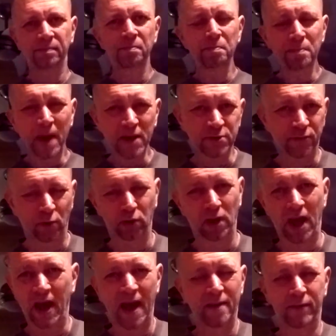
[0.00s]
Best front
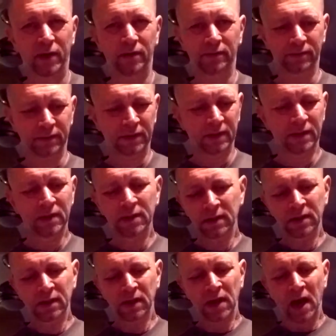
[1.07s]
light ever.
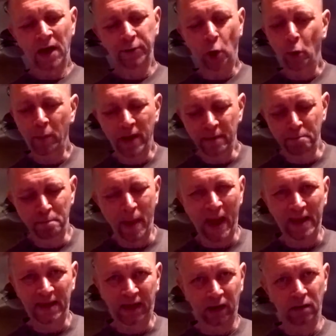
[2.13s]
I don't mean
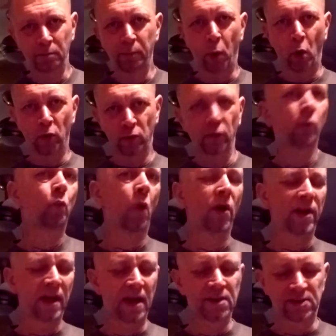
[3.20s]
make, but what
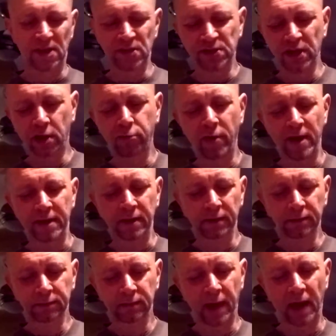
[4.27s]
it is, it's a Cree
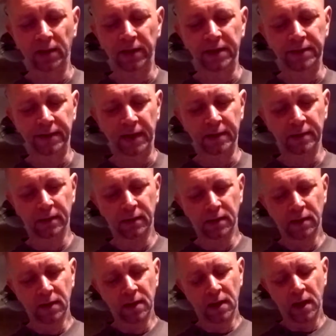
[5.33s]
LED.
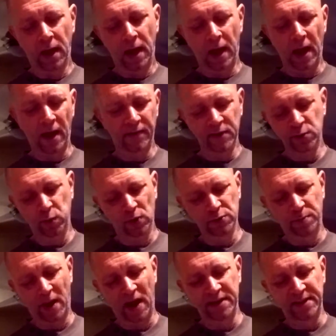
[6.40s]
This one's
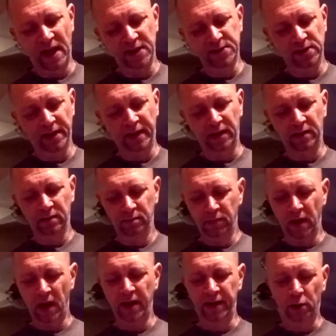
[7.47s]
by Nestling,
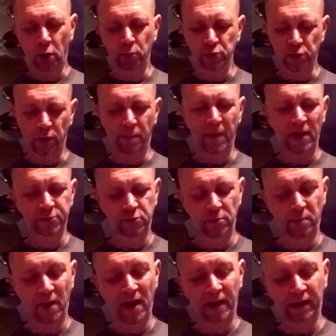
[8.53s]
and it comes with a battery
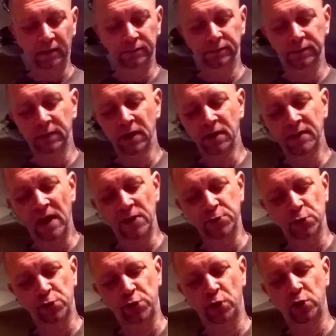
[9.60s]
pack. That
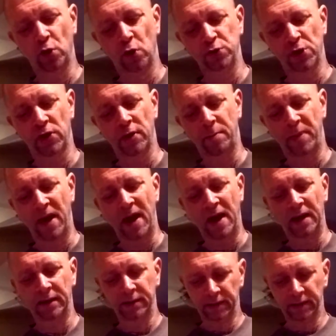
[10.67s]
just secures on the bar.